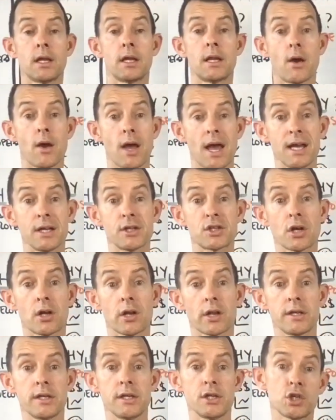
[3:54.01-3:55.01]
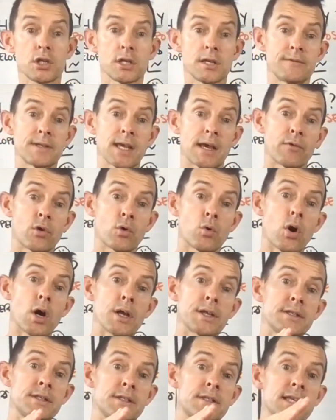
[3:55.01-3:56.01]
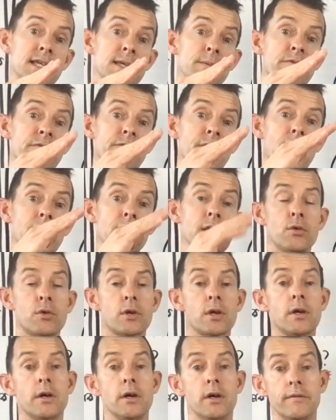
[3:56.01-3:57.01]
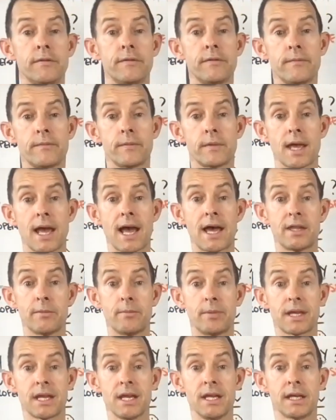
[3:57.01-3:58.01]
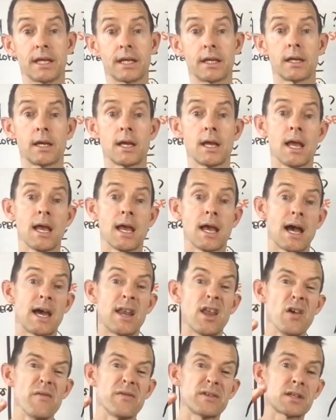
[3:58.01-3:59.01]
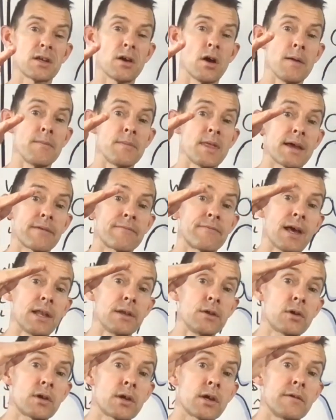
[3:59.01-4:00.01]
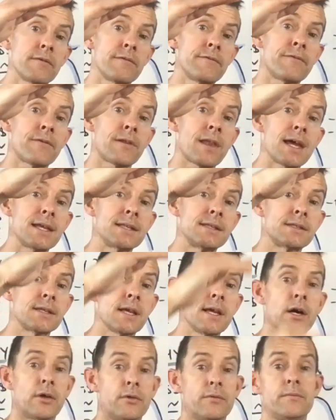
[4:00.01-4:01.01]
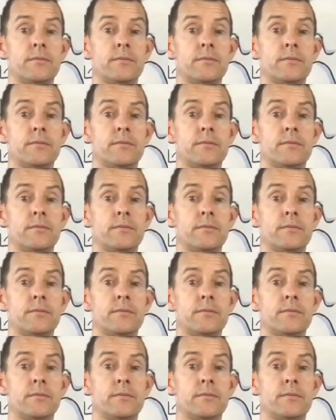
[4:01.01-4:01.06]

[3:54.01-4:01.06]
Now, agile initiatives have quite a steep value curve at the beginning. And over time, that value curve flattens out.